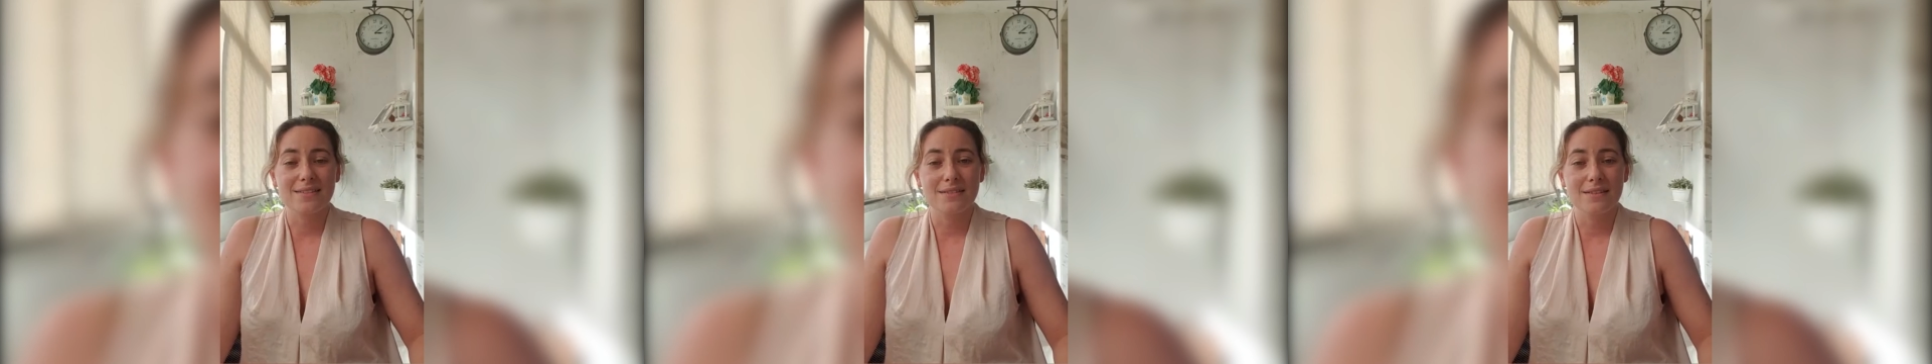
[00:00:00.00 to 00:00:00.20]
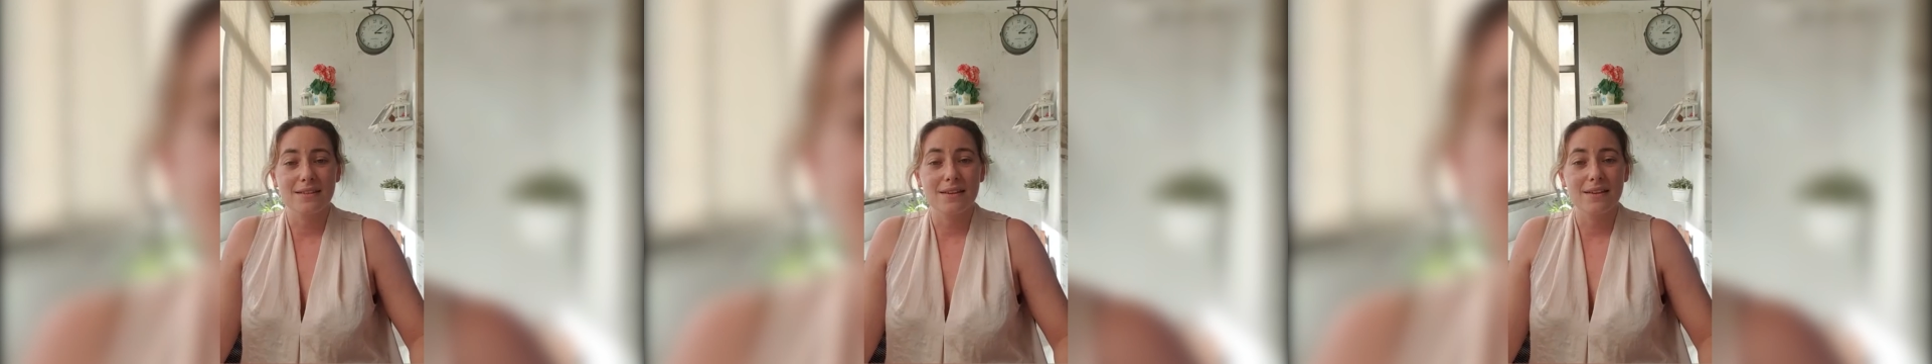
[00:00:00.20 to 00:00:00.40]

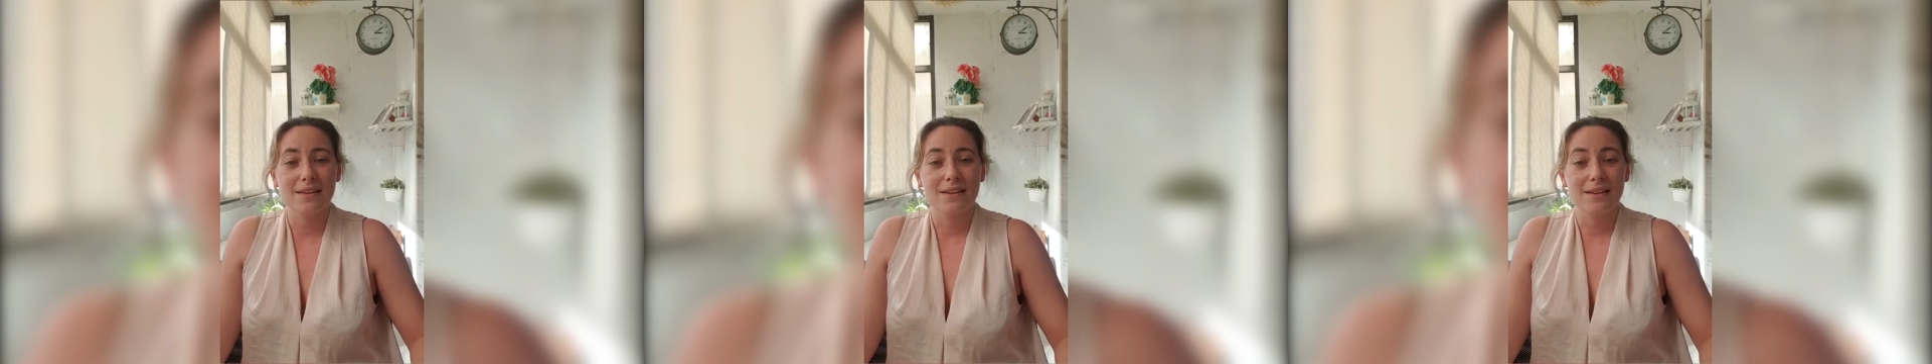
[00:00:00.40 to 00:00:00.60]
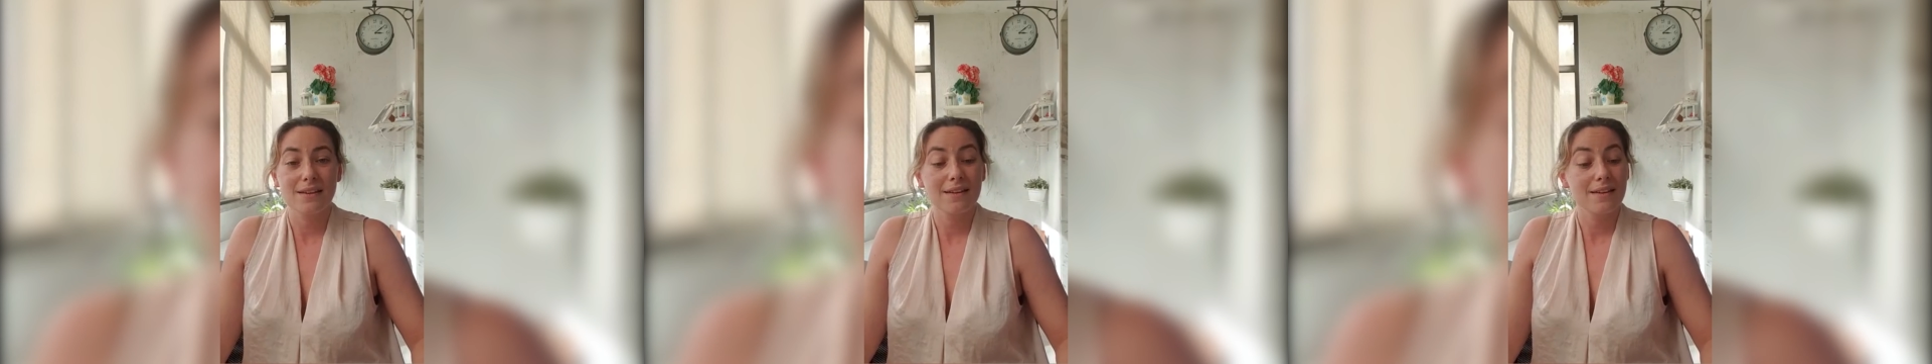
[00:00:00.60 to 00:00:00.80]

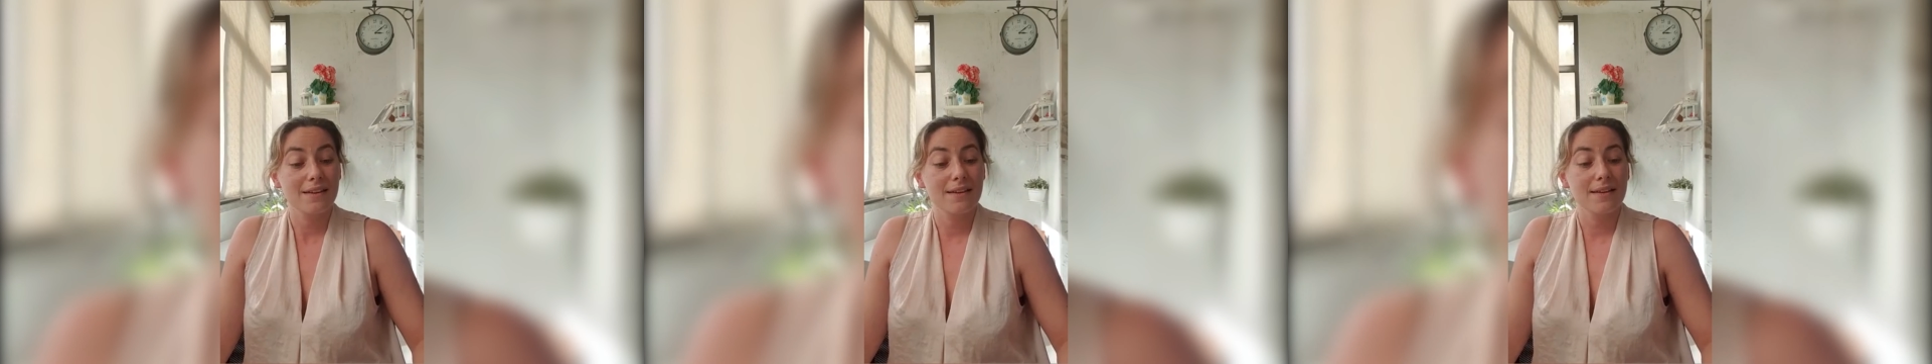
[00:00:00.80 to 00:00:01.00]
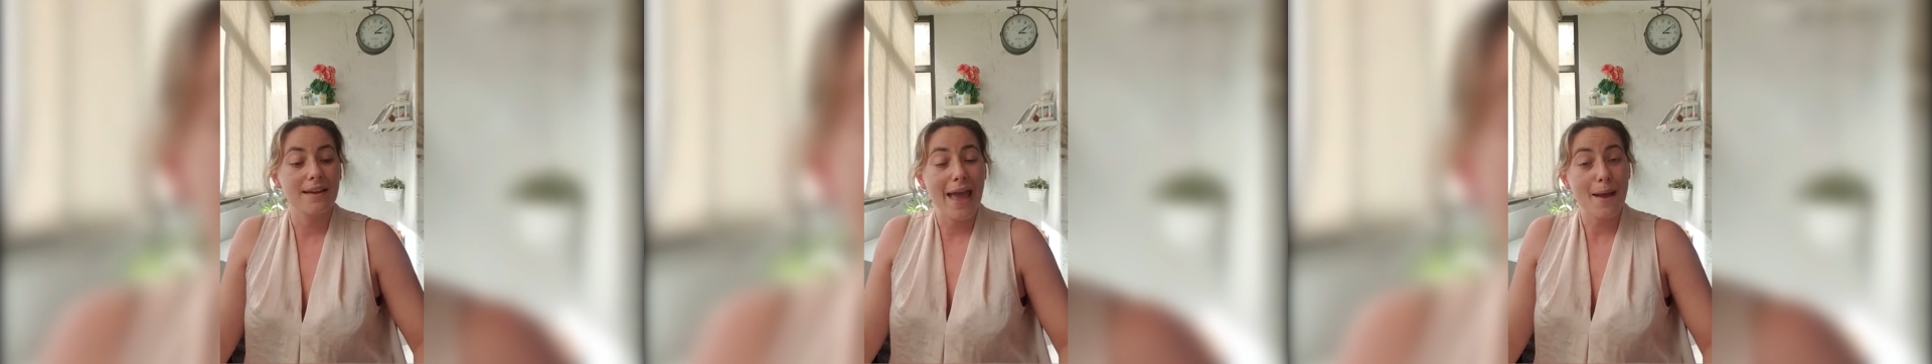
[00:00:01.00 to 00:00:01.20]
the
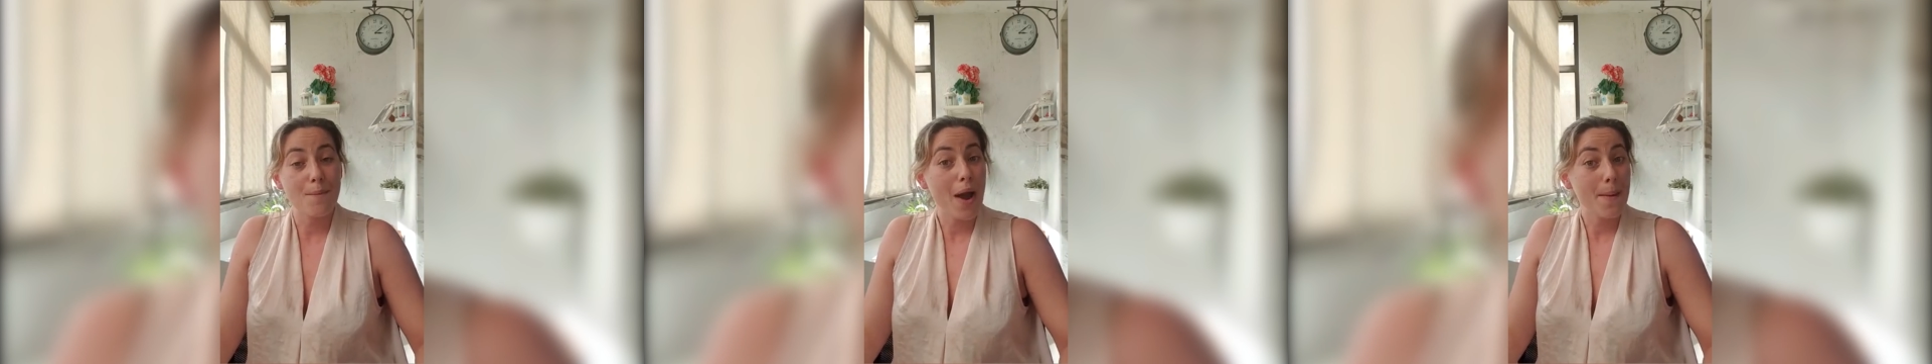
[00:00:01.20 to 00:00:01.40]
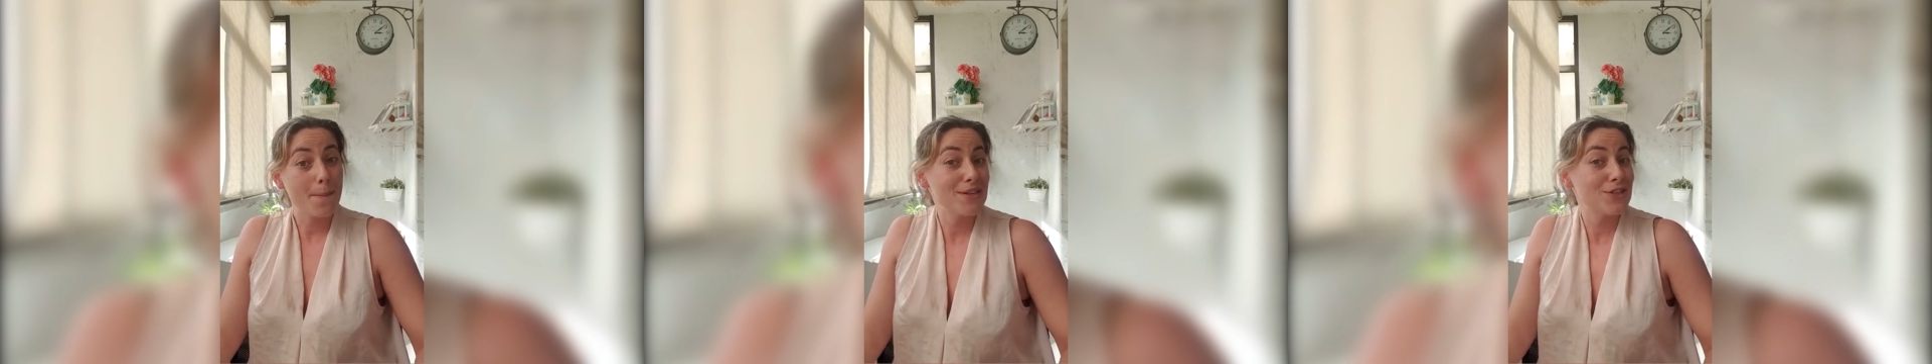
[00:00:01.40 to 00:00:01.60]

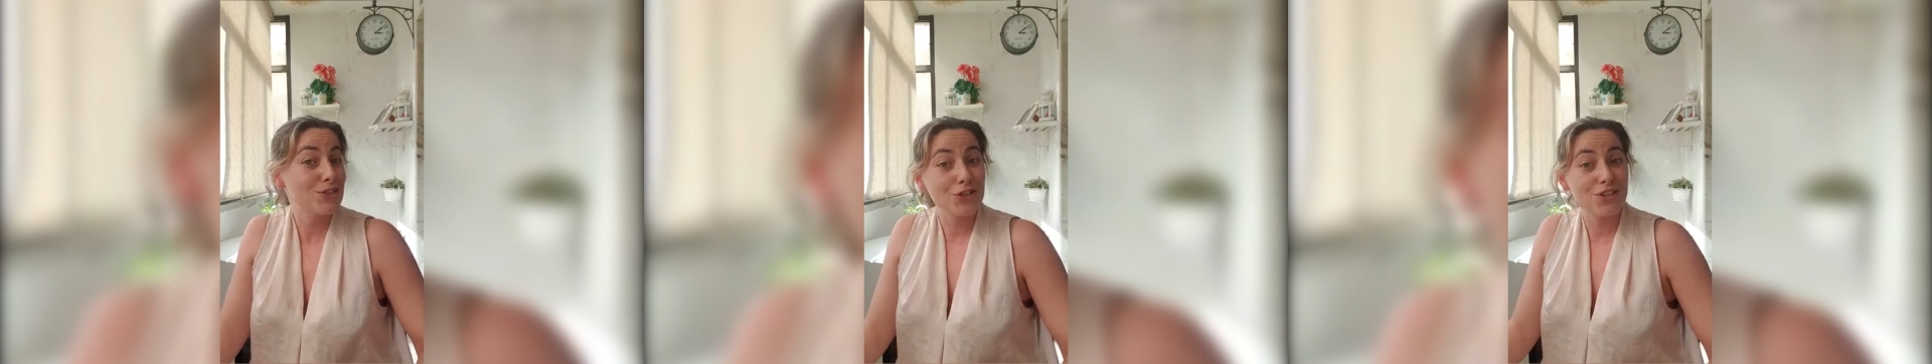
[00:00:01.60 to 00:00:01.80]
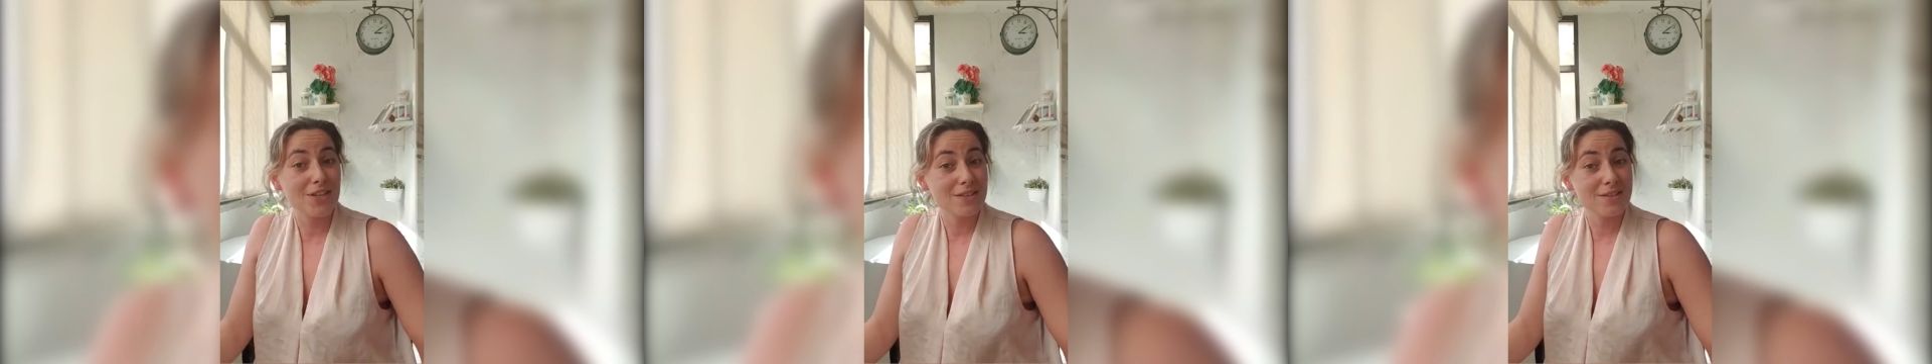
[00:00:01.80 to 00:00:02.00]
MYP
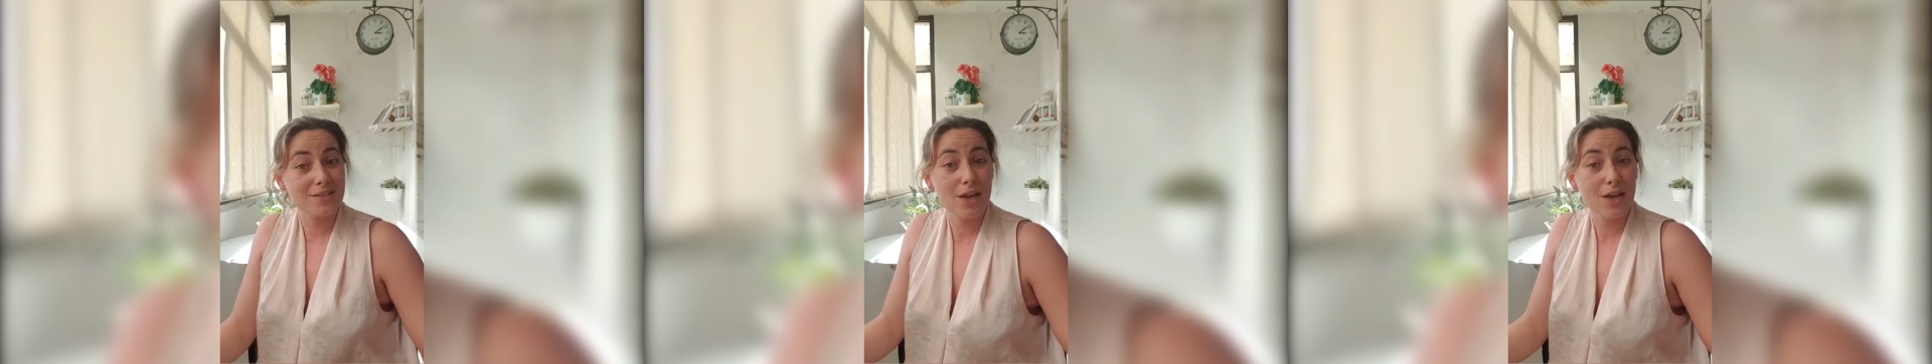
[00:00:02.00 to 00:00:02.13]
students,